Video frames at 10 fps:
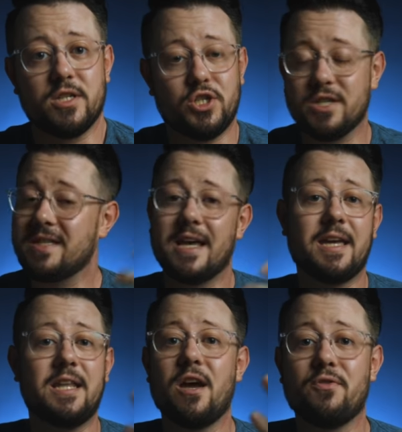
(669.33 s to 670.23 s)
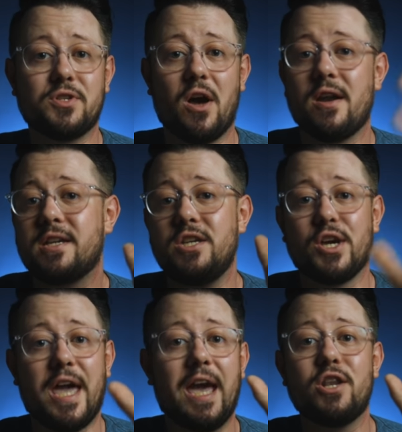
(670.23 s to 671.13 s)
And just like any other tonic,
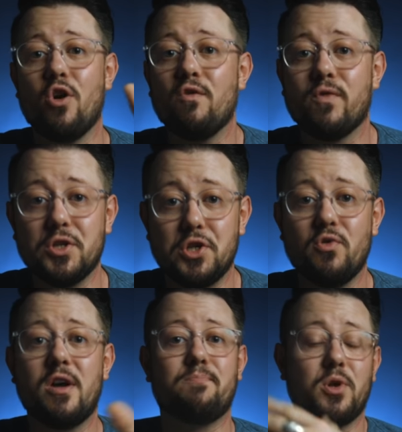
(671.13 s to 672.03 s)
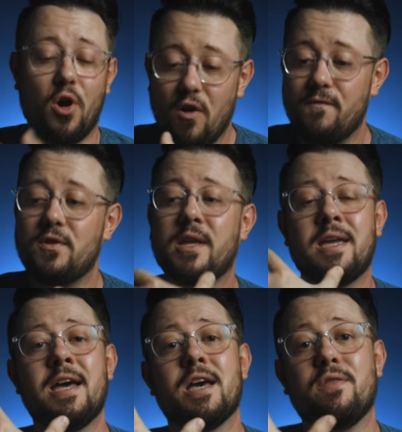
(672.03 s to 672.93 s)
you can overdo it, but
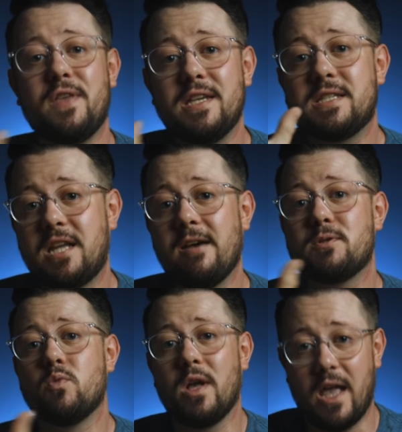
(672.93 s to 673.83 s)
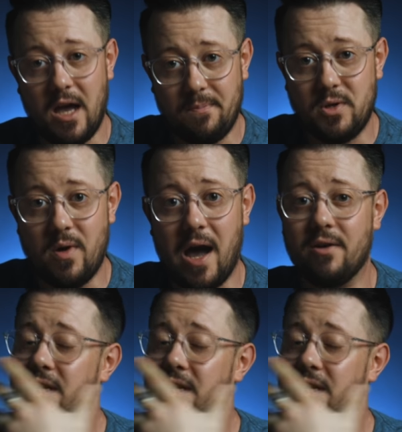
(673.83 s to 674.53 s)
hopefully these tips will help you out.